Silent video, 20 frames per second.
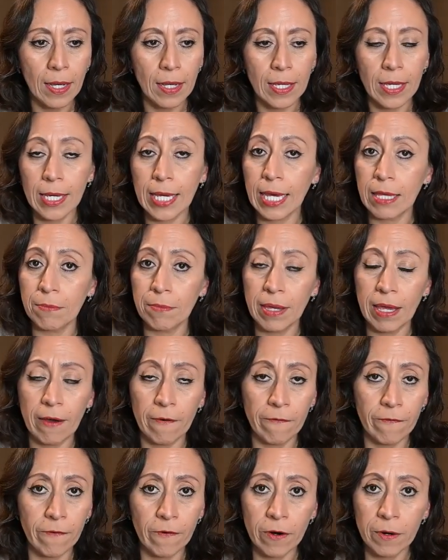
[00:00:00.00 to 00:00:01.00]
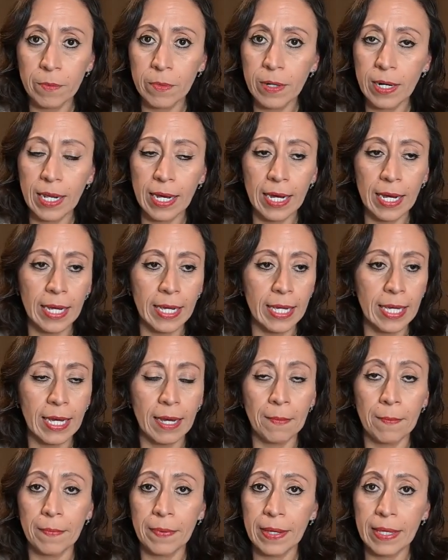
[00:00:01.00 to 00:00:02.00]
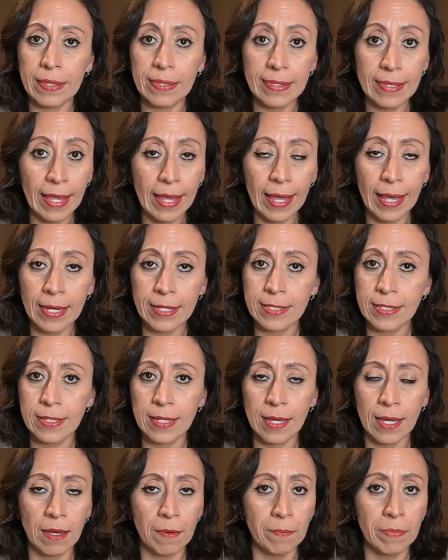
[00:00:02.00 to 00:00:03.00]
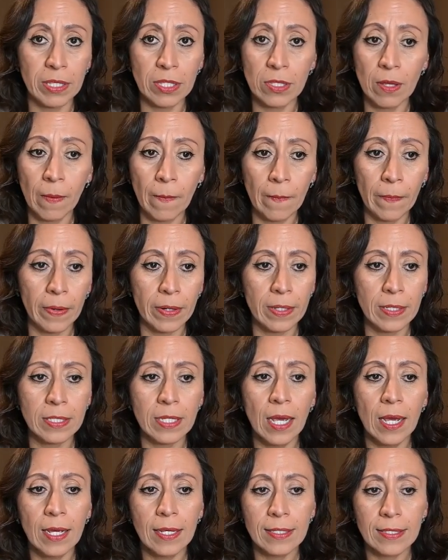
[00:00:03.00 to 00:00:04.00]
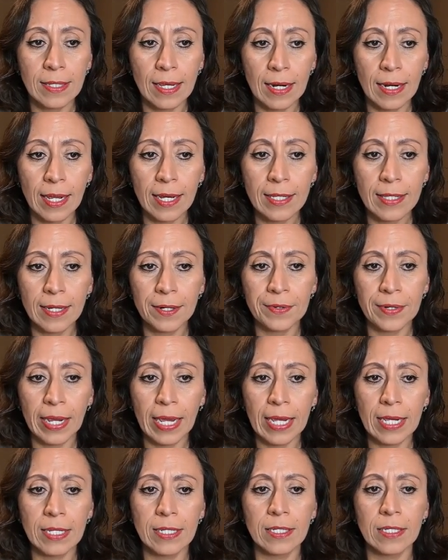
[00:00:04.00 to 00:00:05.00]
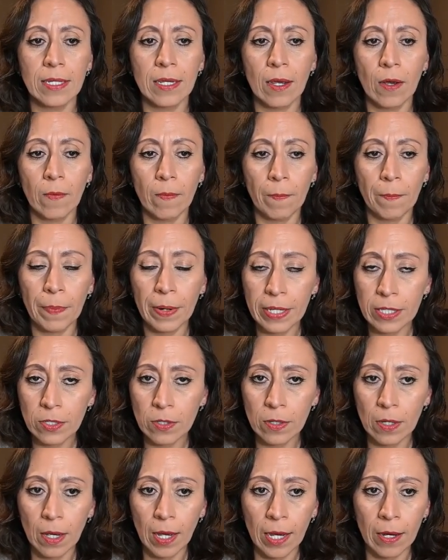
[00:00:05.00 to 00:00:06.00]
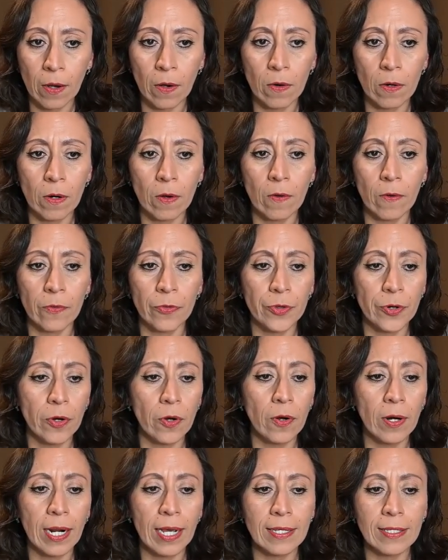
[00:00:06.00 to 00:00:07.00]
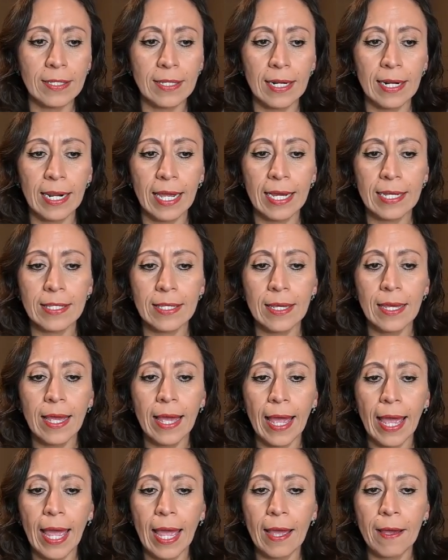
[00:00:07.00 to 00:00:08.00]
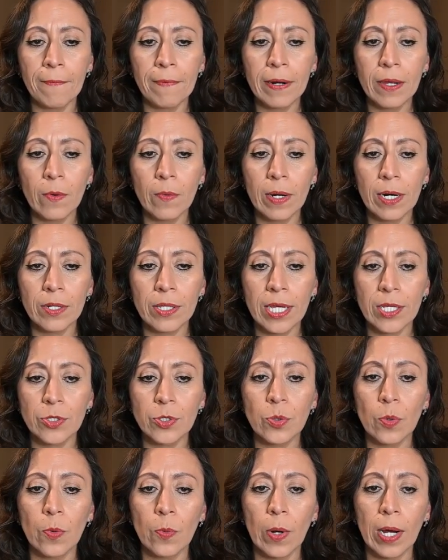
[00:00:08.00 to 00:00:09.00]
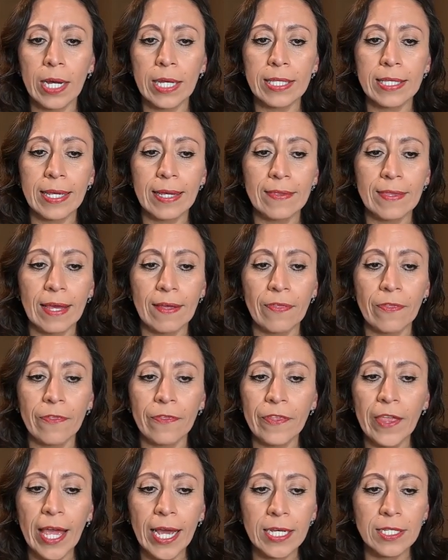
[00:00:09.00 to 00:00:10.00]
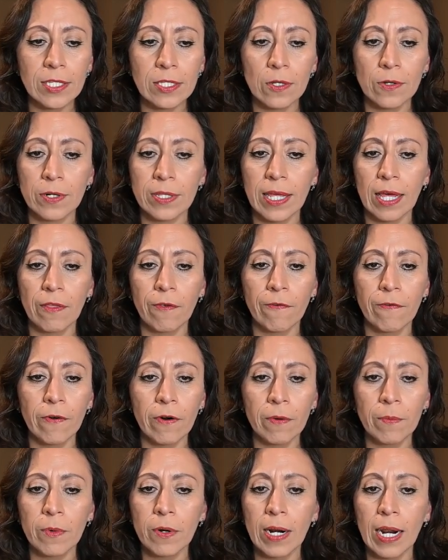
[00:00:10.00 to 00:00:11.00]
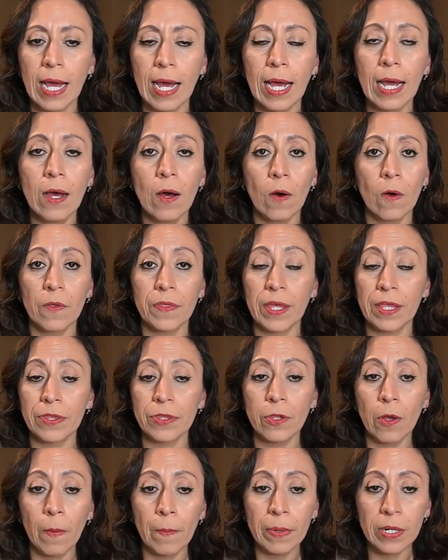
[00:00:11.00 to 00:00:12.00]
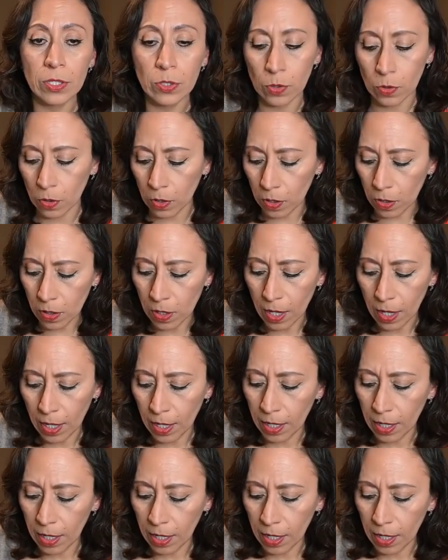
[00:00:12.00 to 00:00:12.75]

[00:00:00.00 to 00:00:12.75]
It can be a formula, it can be text, it can be numbers. Select a range, press and hold control, and select everywhere that you want that text or that formula or that number to go.